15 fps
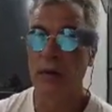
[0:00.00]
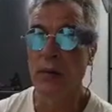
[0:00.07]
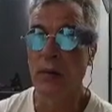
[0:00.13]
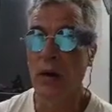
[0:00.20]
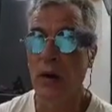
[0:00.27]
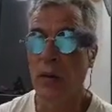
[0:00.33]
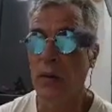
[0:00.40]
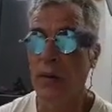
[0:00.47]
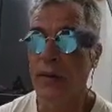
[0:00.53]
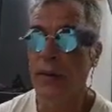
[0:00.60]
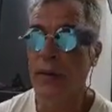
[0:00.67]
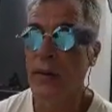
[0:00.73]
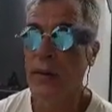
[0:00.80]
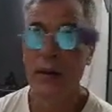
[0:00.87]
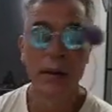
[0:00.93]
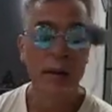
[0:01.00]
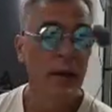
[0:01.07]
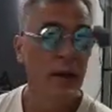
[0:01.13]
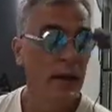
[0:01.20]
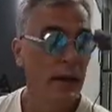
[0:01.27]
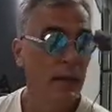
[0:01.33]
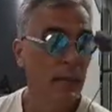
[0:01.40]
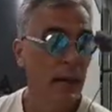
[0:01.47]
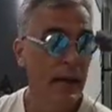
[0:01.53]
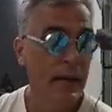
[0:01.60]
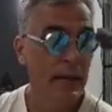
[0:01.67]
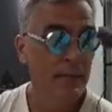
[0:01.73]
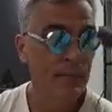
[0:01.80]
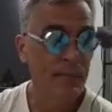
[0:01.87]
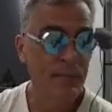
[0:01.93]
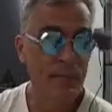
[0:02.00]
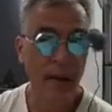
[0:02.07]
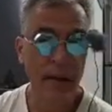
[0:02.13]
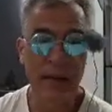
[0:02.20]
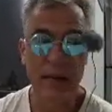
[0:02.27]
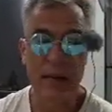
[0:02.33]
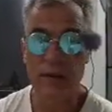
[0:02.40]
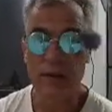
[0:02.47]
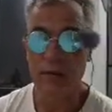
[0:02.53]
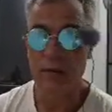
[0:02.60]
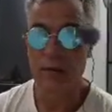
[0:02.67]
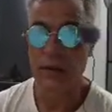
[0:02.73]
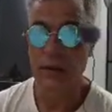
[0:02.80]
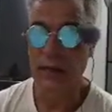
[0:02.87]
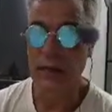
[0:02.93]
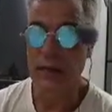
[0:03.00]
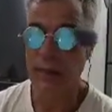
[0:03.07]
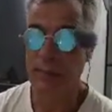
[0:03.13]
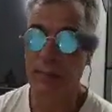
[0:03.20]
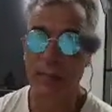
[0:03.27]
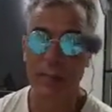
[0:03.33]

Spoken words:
to walk with. My kids usually get up,